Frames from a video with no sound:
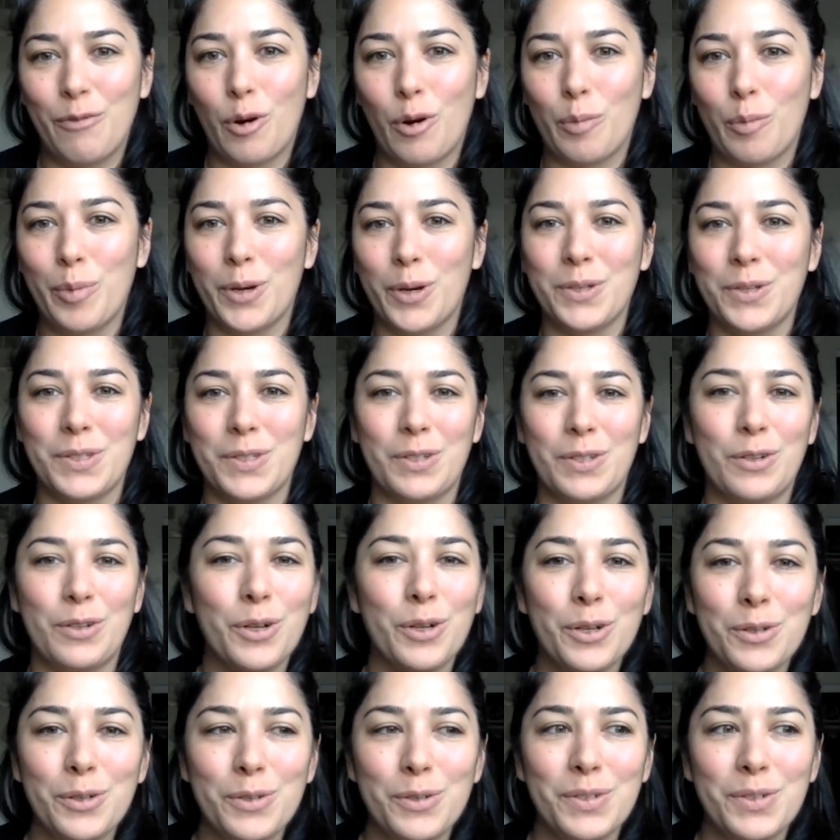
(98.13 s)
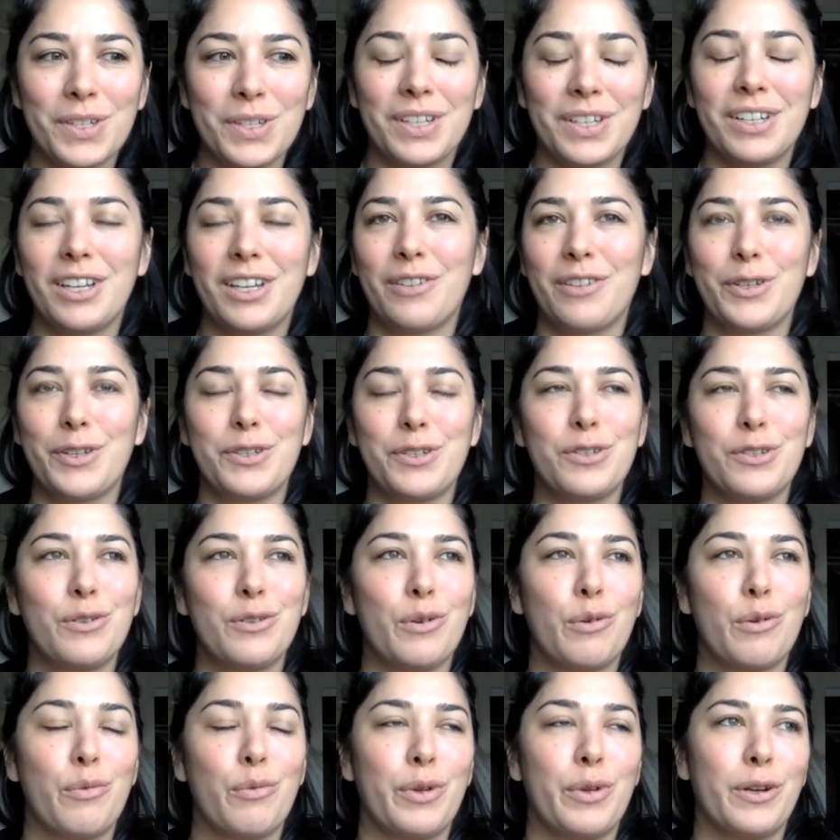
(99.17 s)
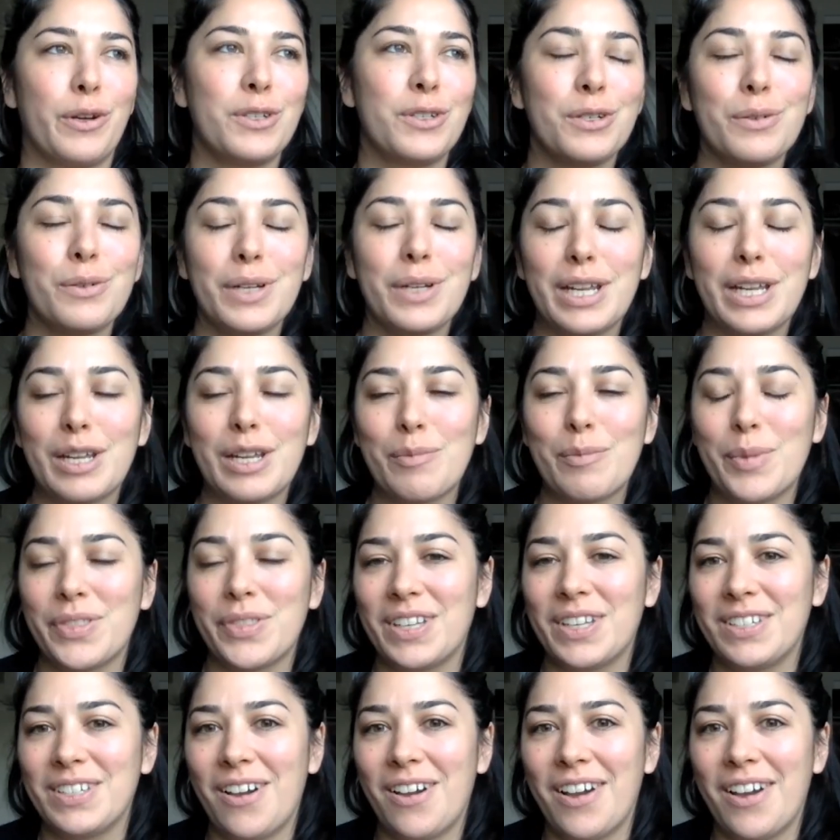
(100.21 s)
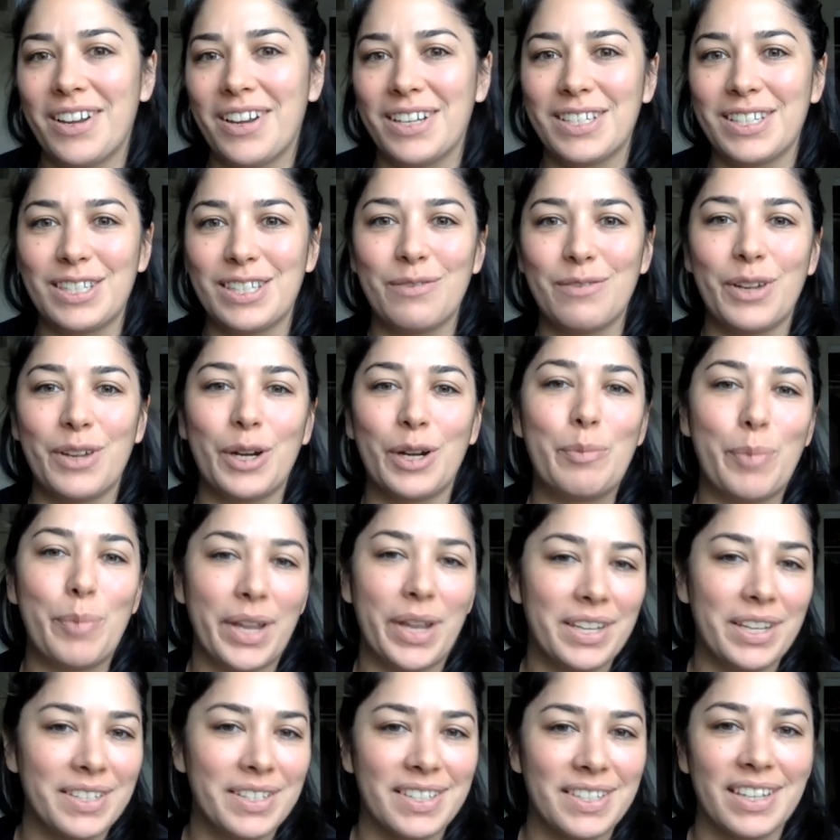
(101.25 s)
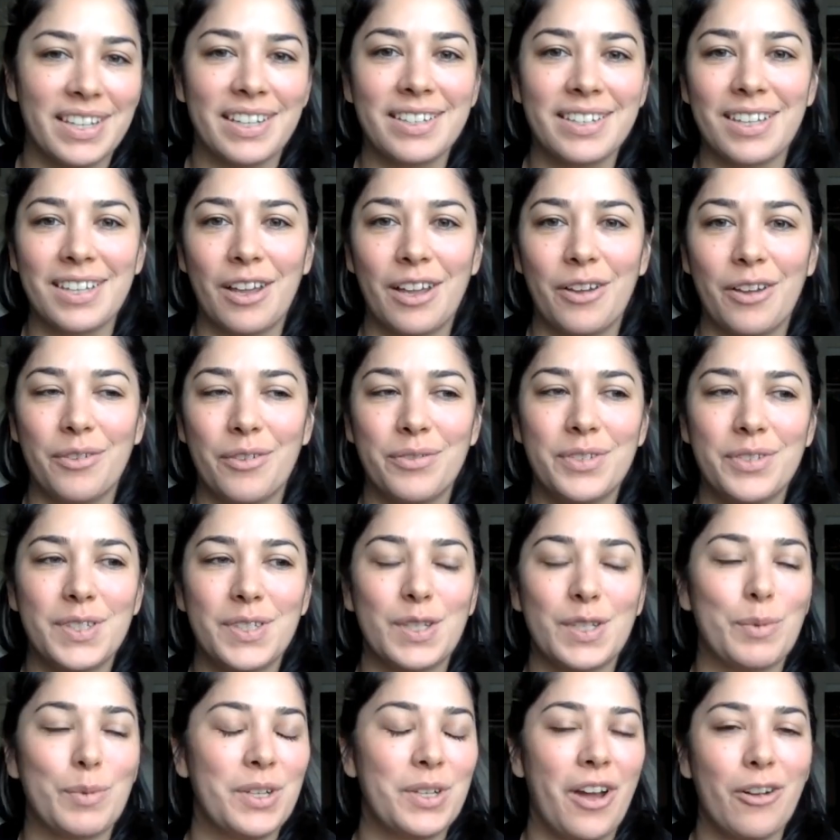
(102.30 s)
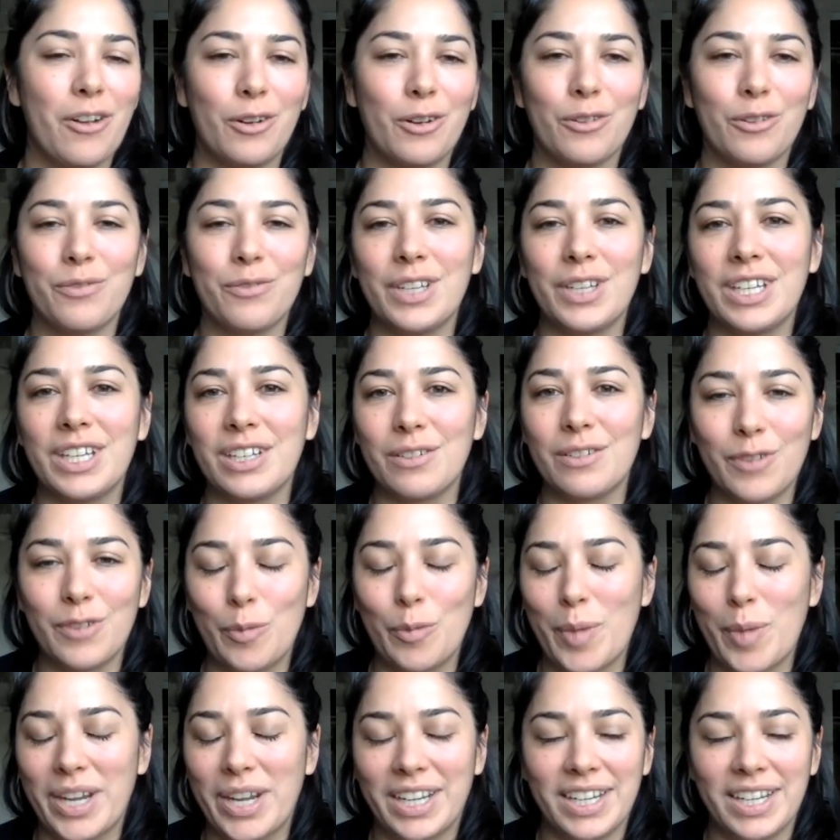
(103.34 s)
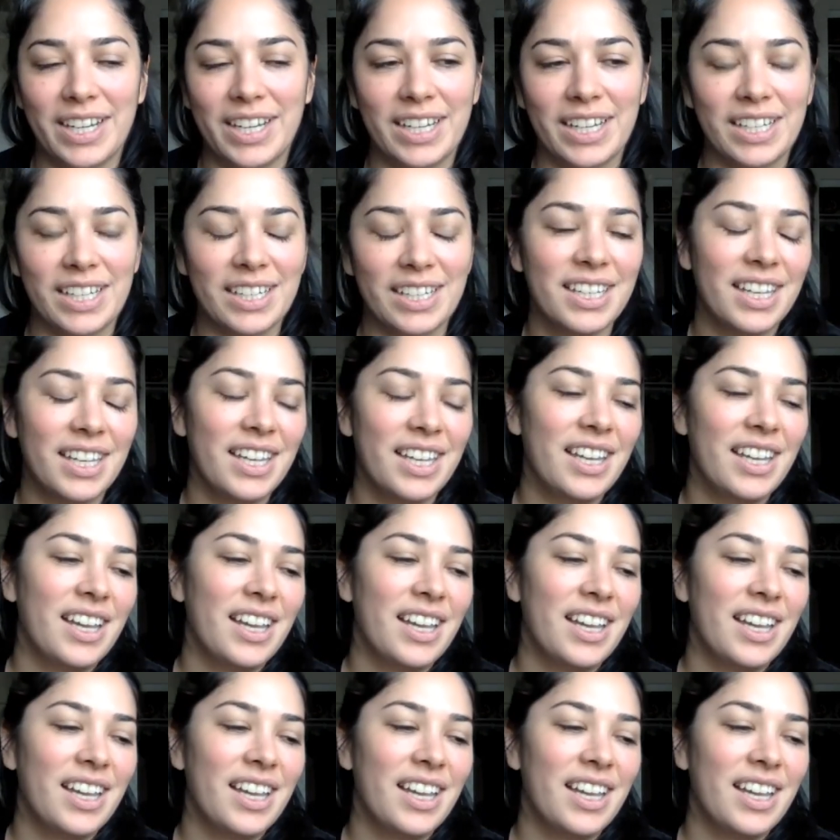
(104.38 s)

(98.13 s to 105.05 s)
four person crews, and none of us knew what we were doing, but they taught us the very basics of cinematography and film editing.